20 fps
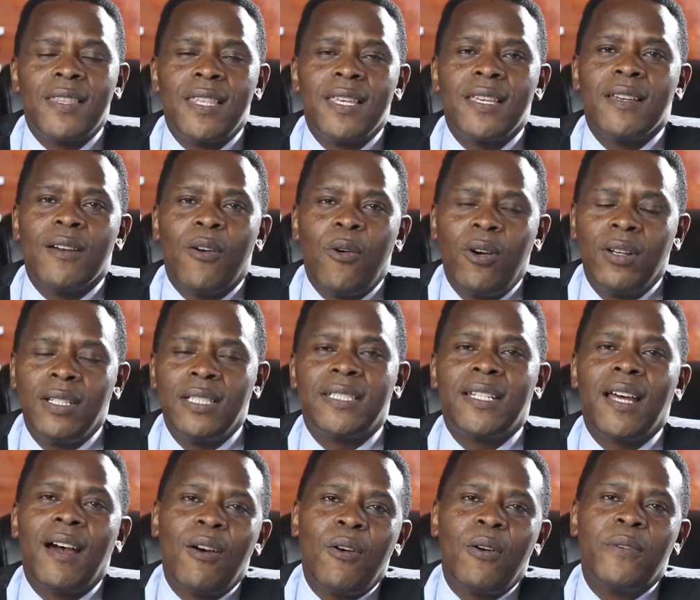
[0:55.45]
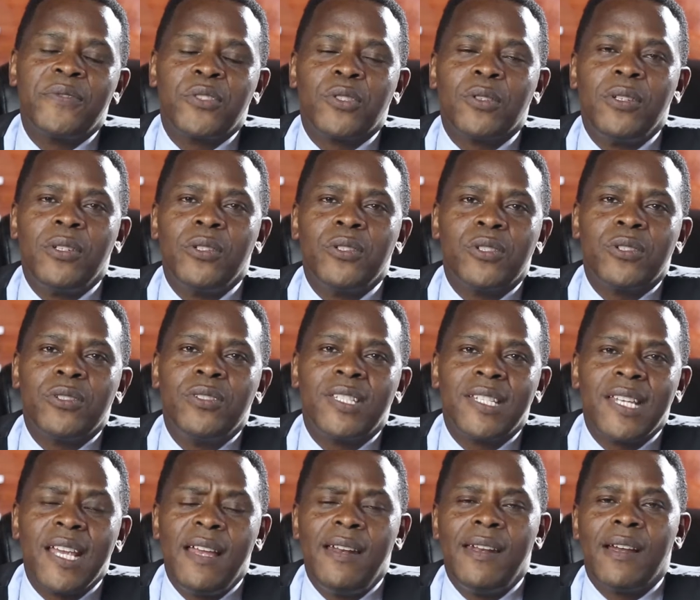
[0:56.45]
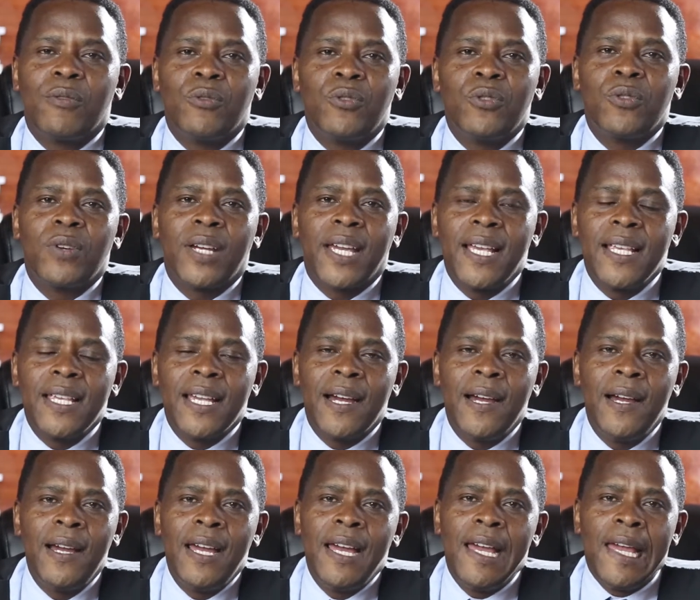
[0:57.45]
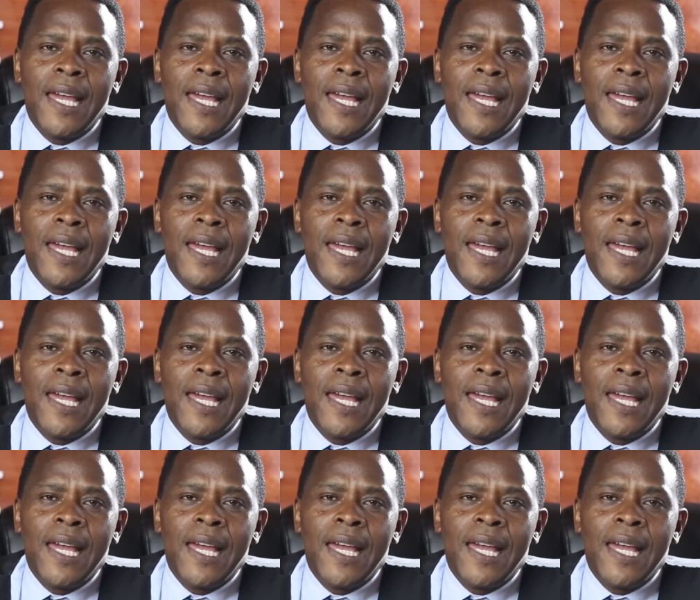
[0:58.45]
the Altar of Solutions here in Nakuru, Kenya,